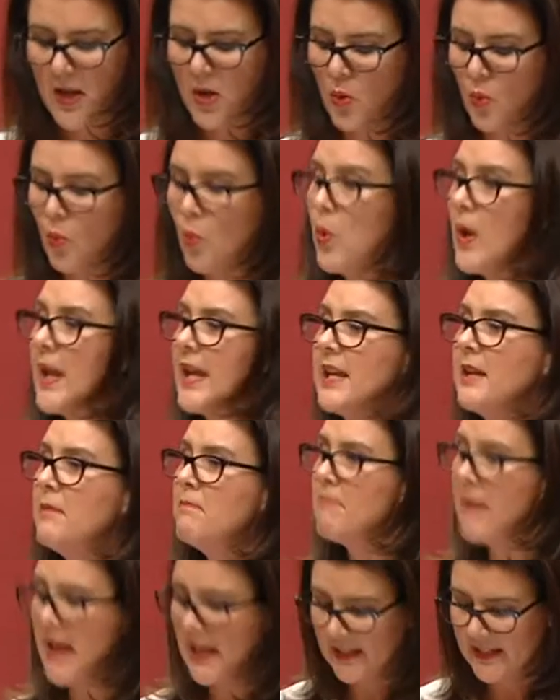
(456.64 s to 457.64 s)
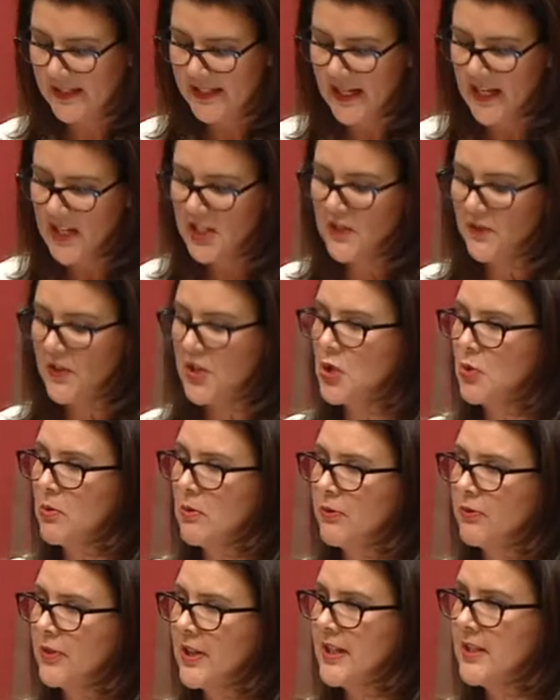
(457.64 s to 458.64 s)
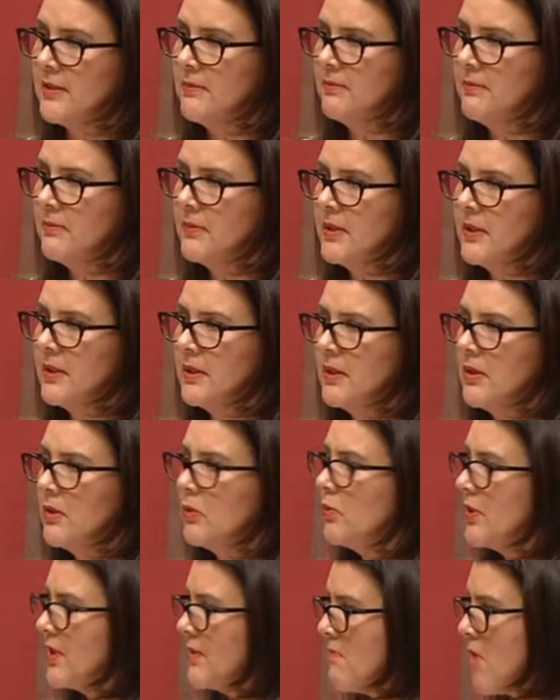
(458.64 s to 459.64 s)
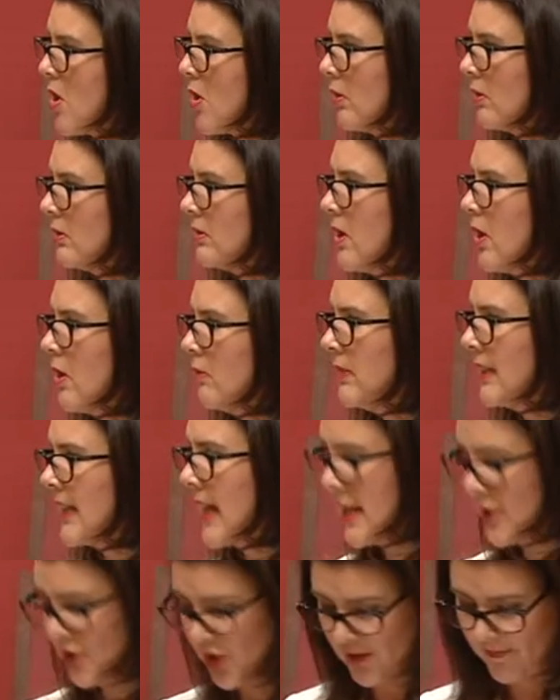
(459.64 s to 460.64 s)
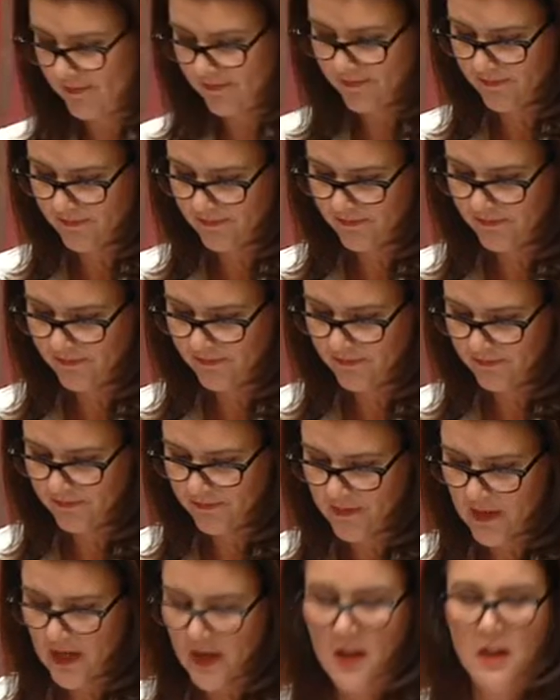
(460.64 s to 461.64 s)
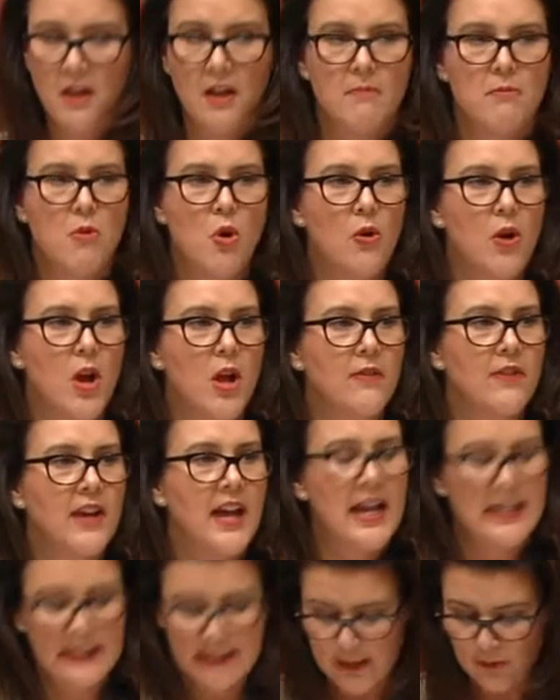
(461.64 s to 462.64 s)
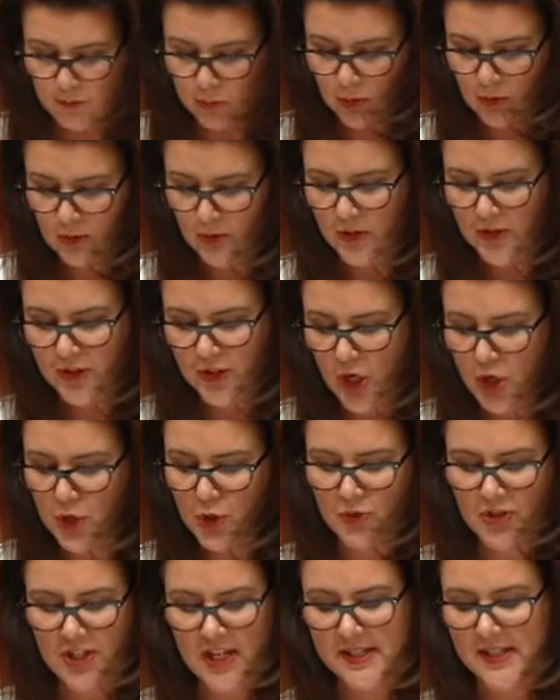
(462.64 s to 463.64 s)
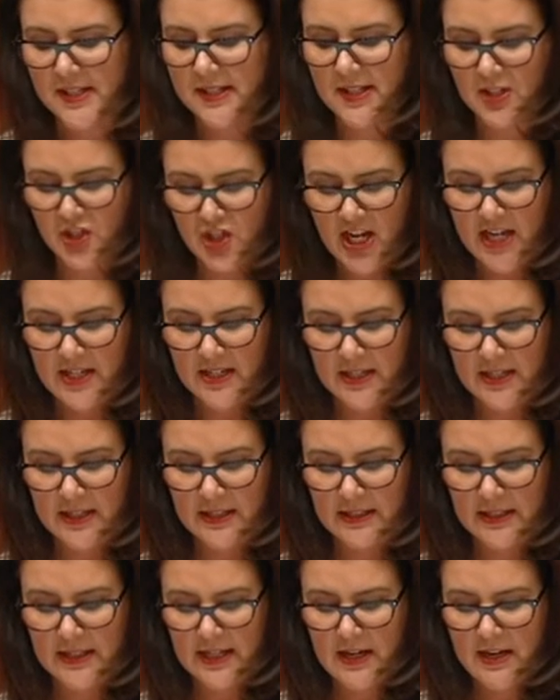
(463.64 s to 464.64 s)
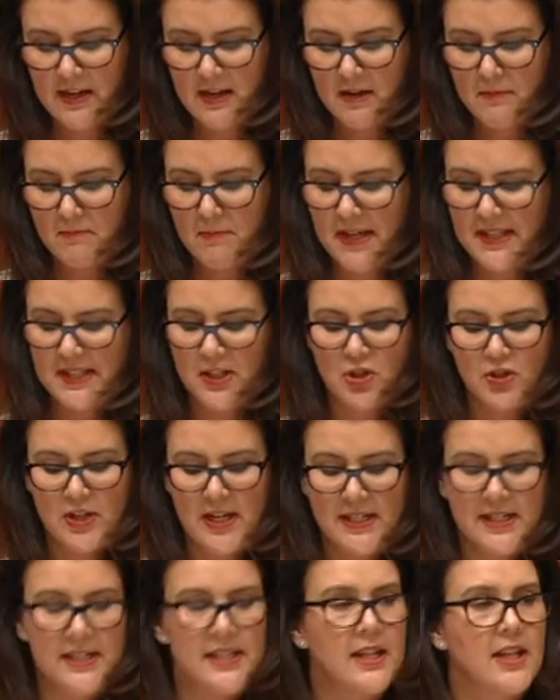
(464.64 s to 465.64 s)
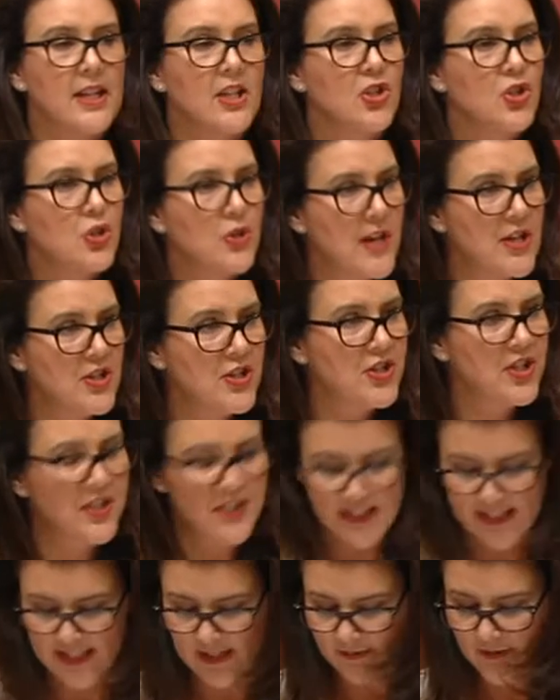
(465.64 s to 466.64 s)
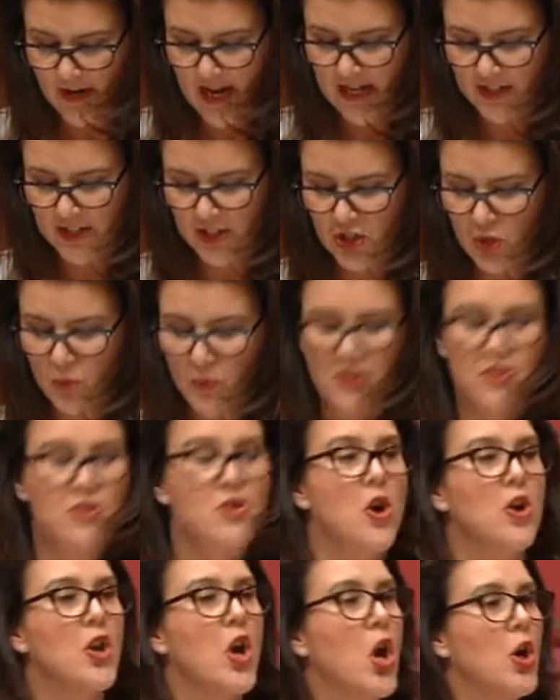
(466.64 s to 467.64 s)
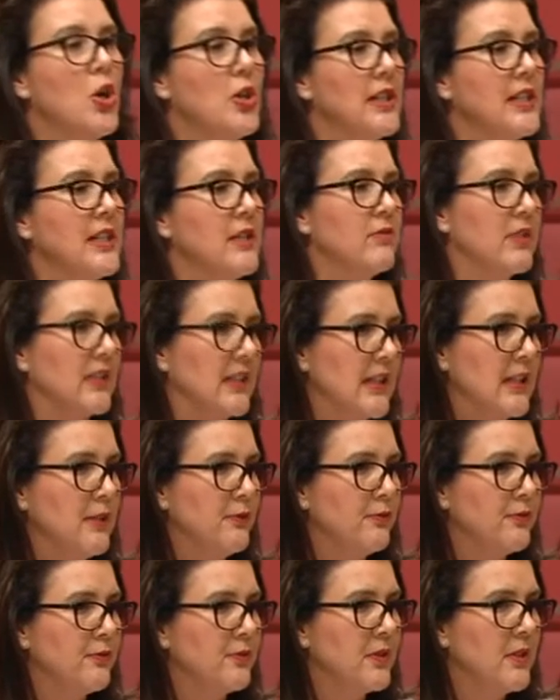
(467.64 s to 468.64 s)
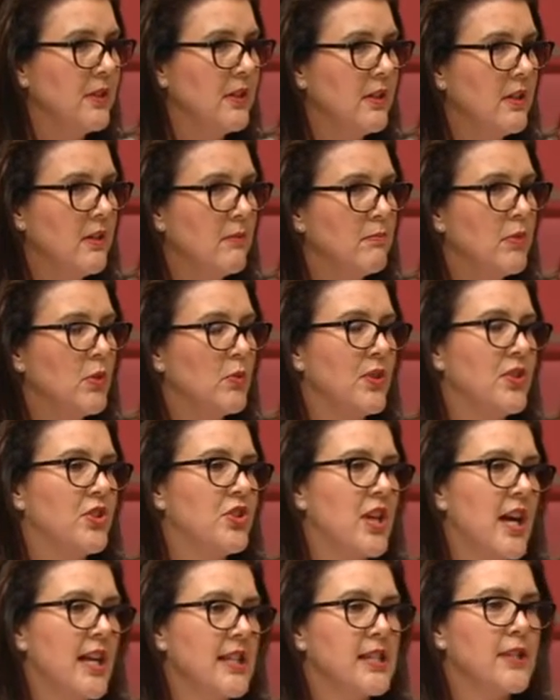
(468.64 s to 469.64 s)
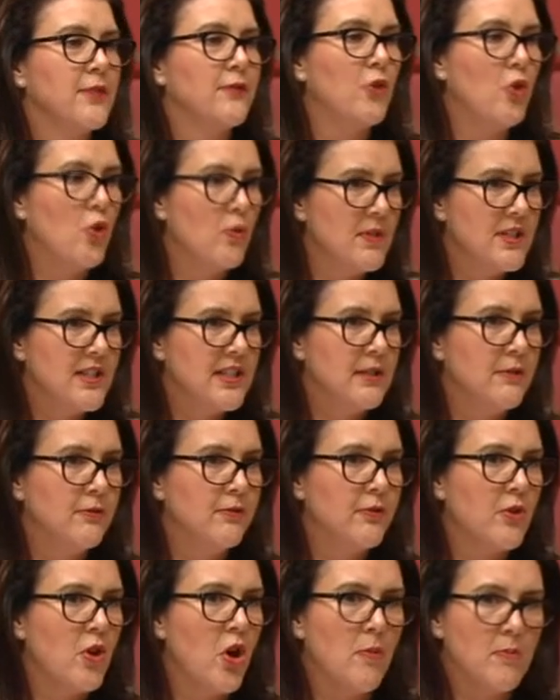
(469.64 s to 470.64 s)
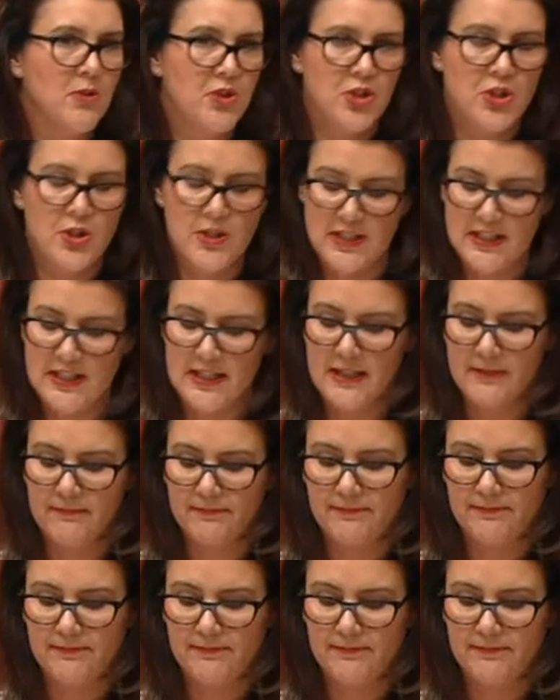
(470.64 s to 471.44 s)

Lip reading: We balance individual freedom with moral obligation. Moreover, a liberal social justice agenda must address entrenched disadvantage with not only relief but with transformative opportunity.